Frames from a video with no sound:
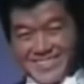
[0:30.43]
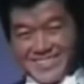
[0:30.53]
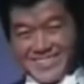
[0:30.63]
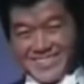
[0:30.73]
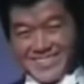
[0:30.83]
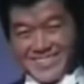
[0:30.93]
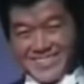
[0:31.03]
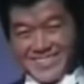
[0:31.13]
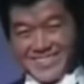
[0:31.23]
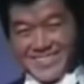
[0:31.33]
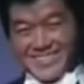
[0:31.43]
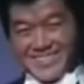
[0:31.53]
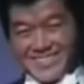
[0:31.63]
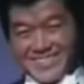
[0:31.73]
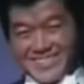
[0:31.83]

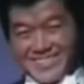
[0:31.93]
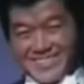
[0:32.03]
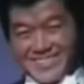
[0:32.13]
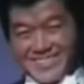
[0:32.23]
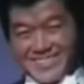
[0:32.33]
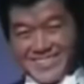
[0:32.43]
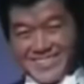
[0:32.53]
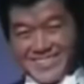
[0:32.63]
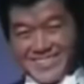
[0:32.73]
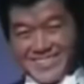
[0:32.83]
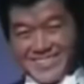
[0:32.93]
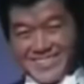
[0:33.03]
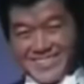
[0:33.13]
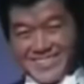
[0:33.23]
No words are spoken by the person on screen.